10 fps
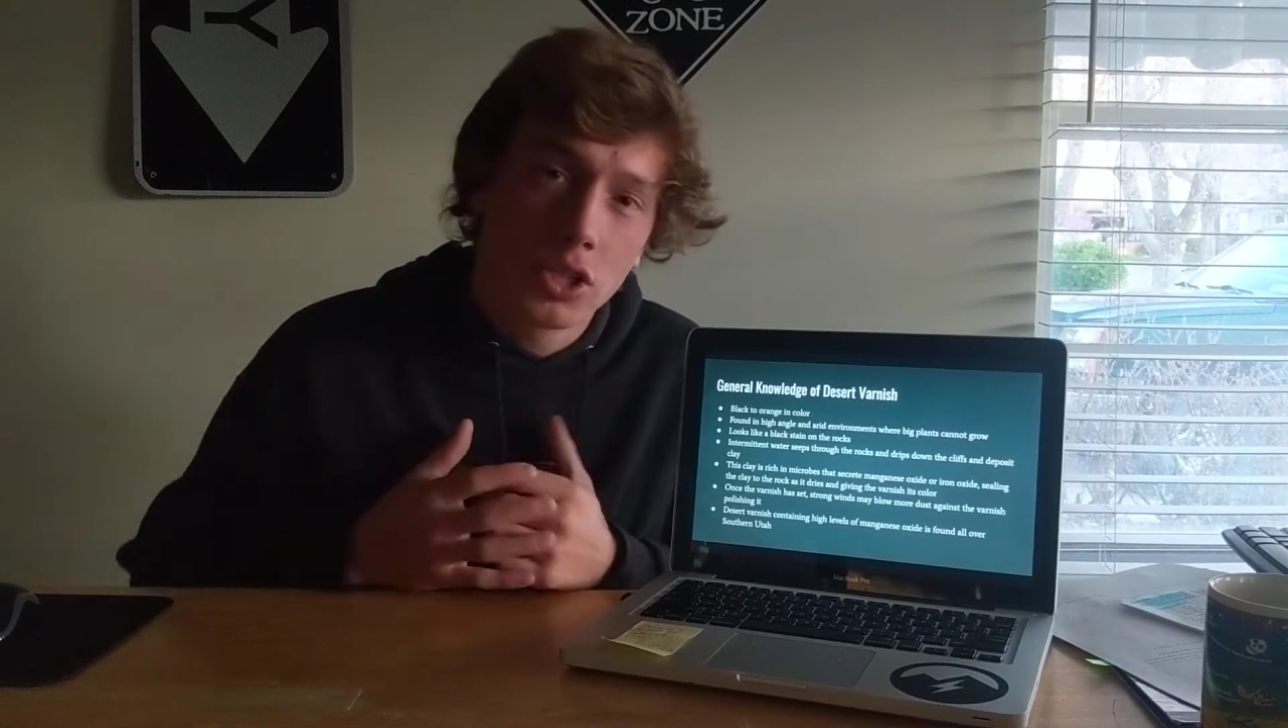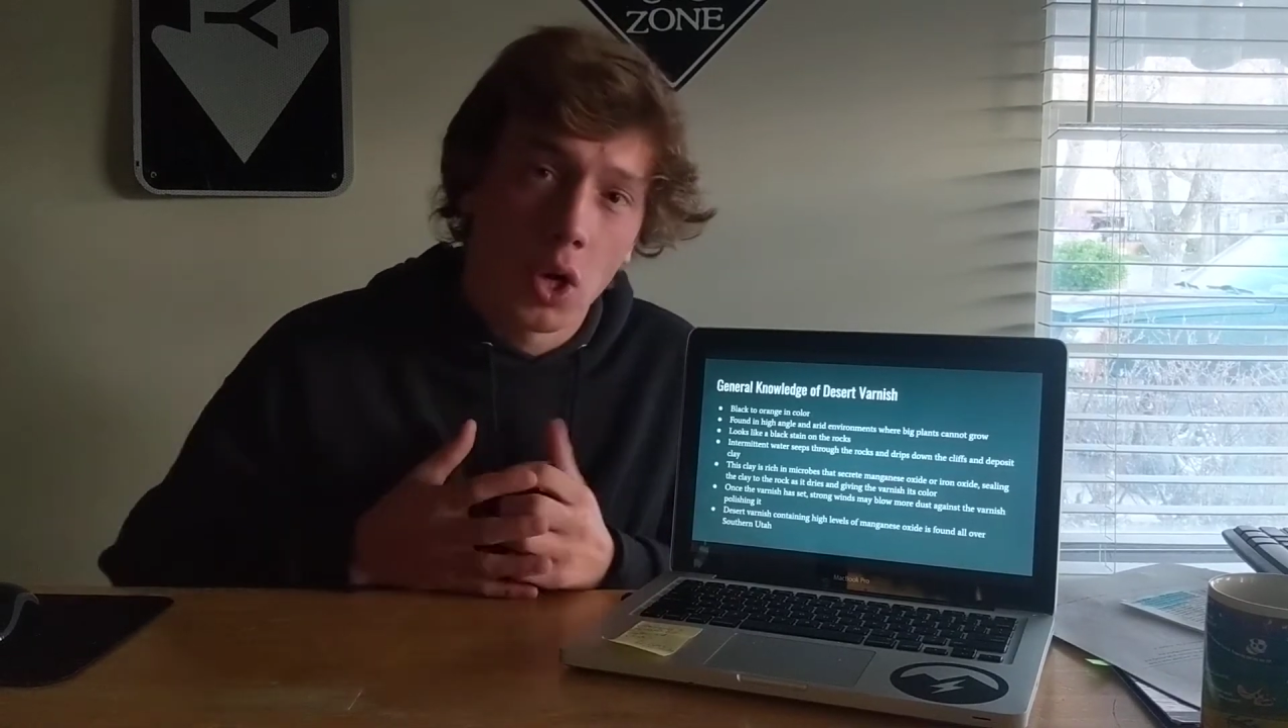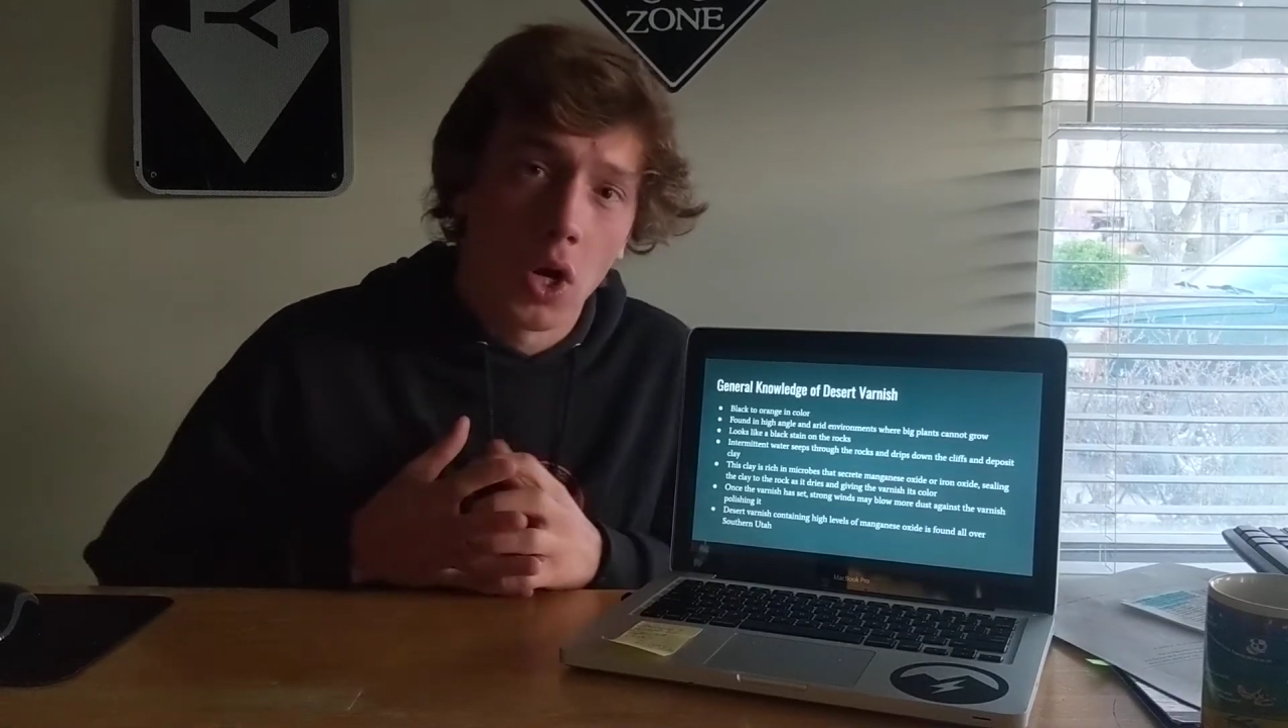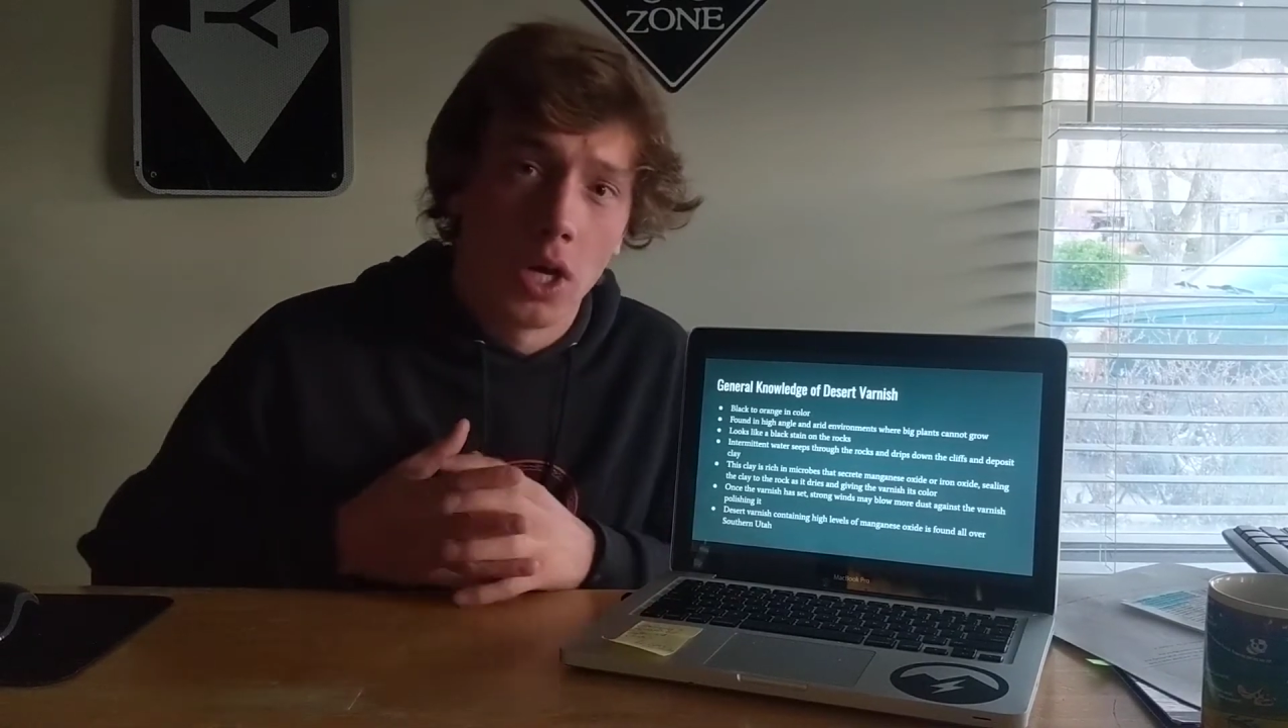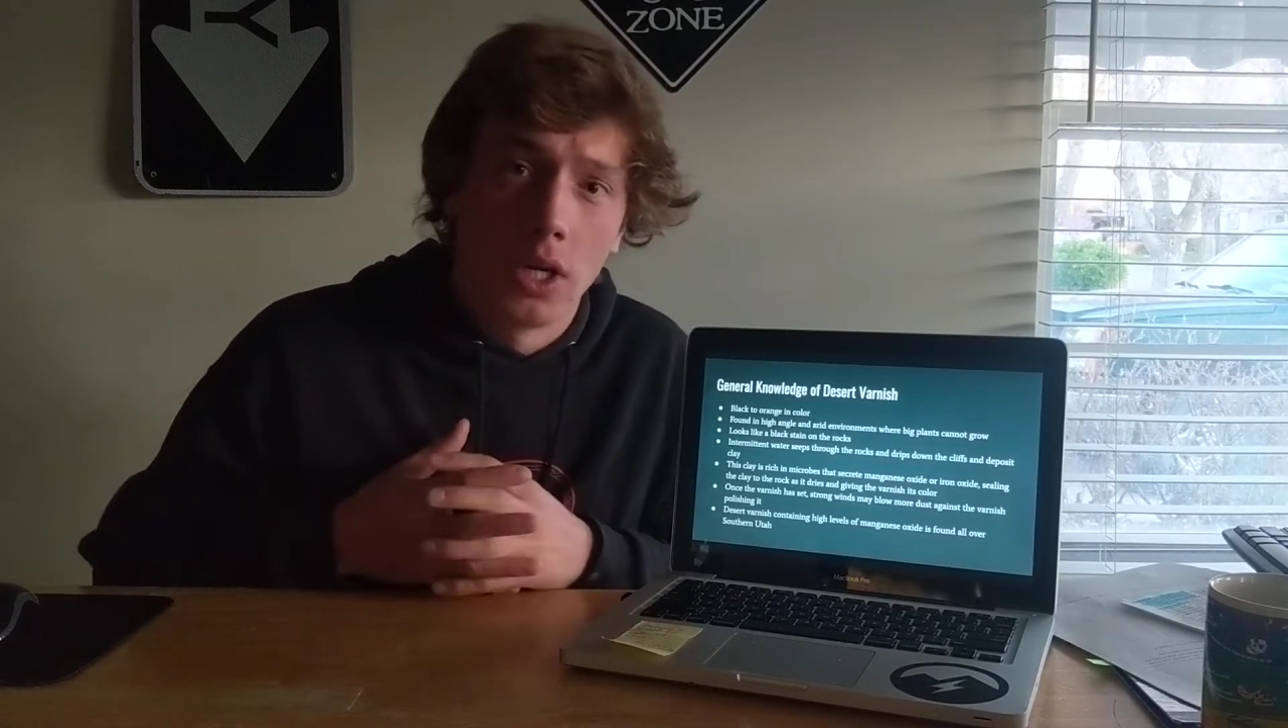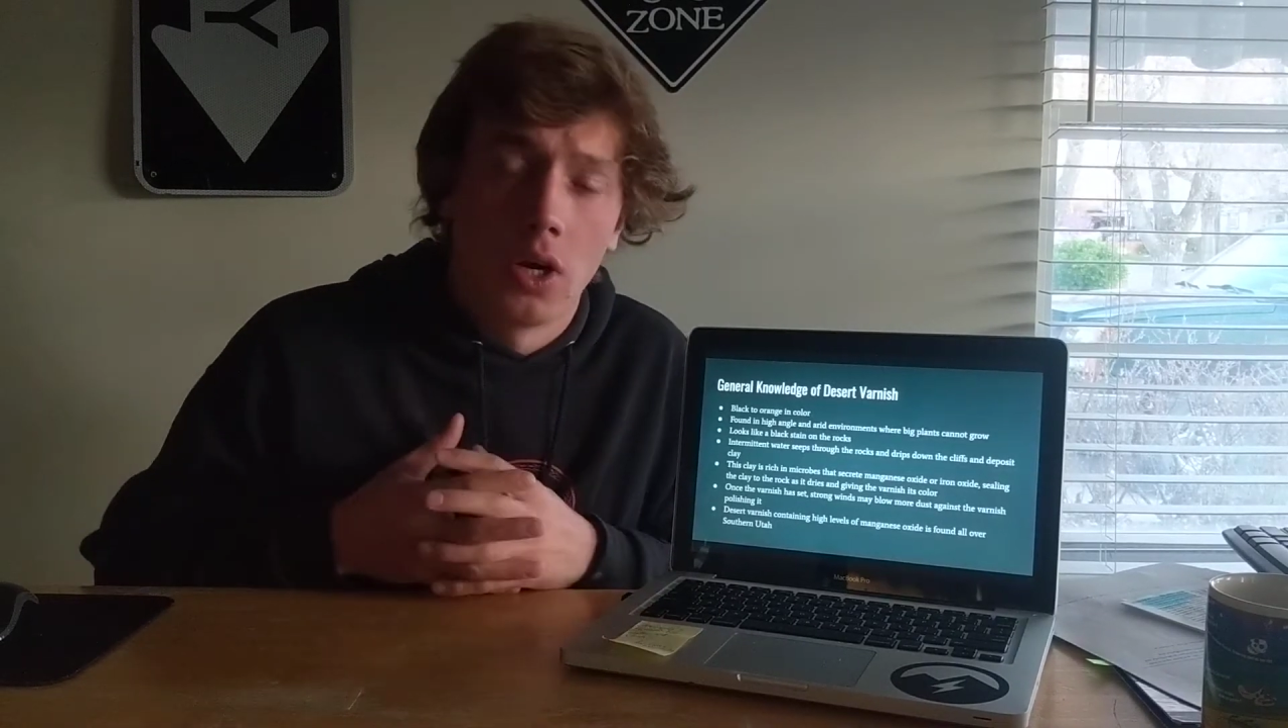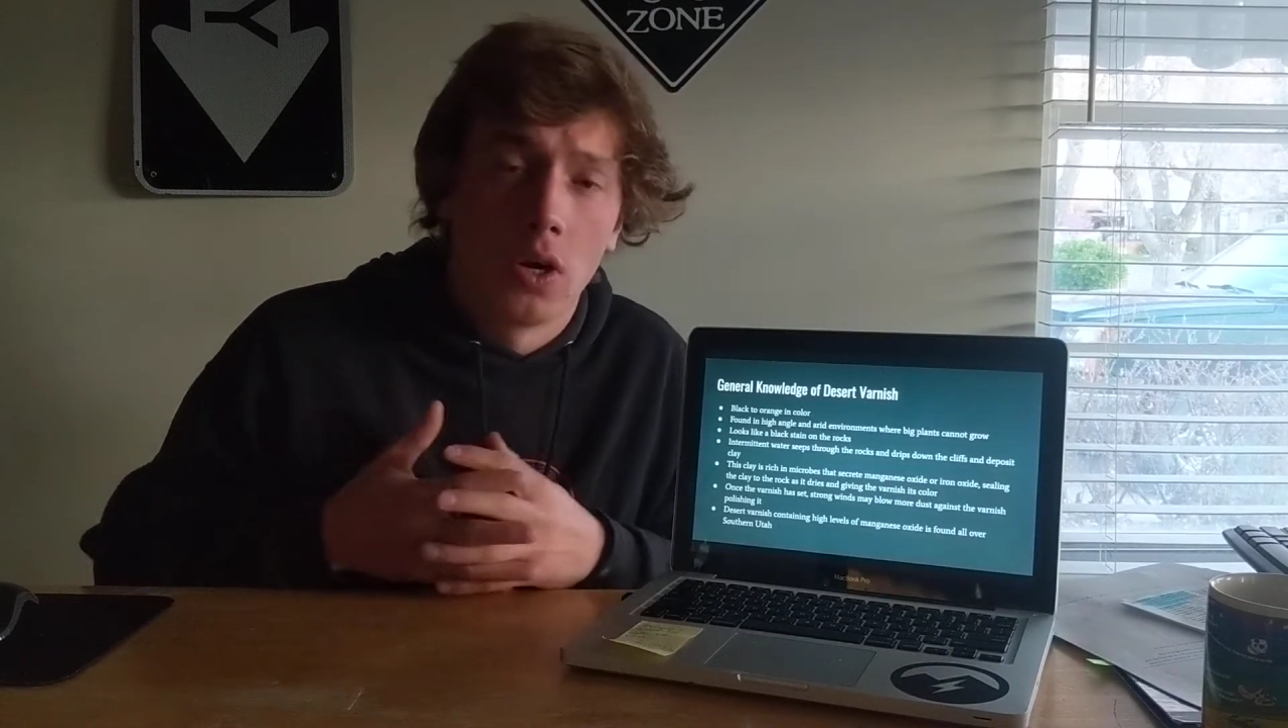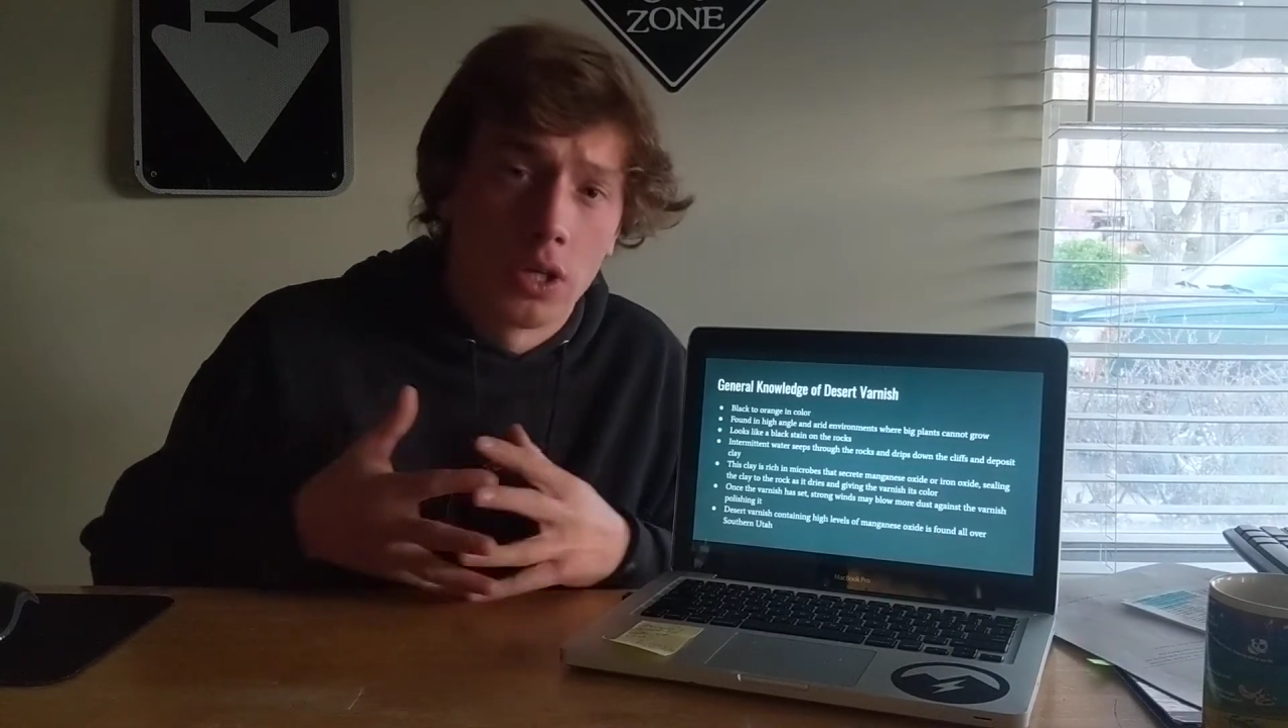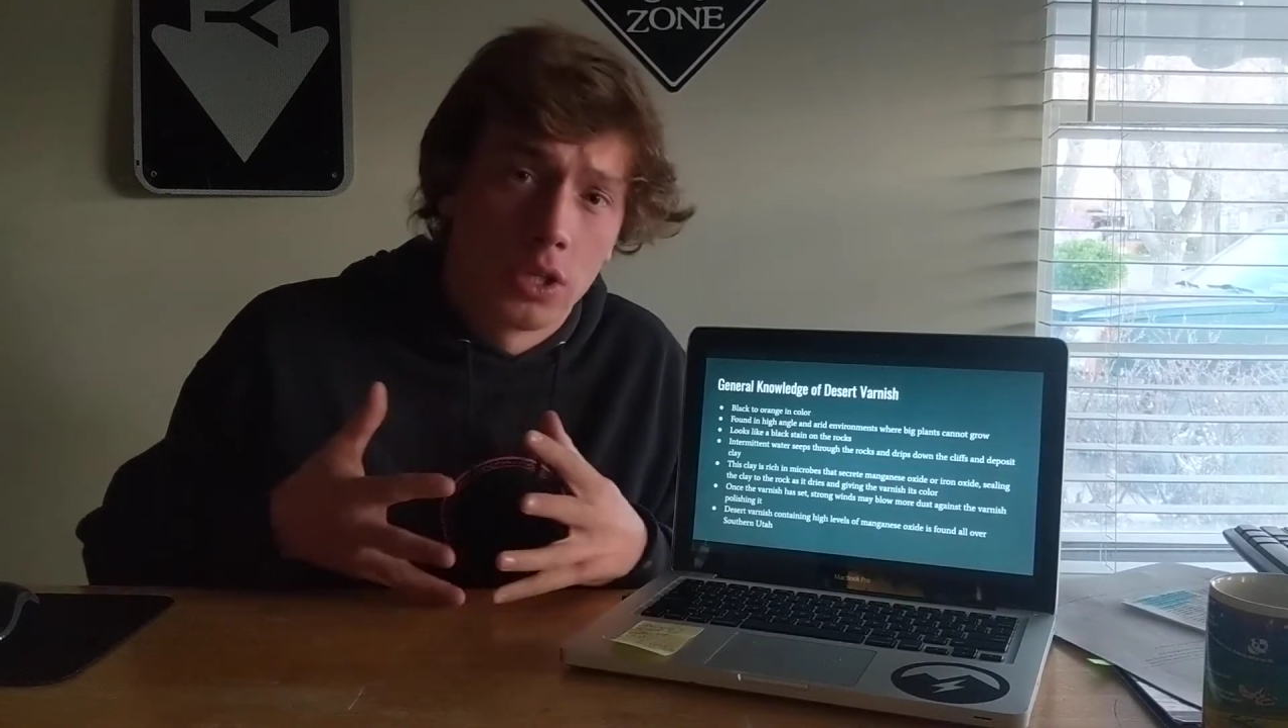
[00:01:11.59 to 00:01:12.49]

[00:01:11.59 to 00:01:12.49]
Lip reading: on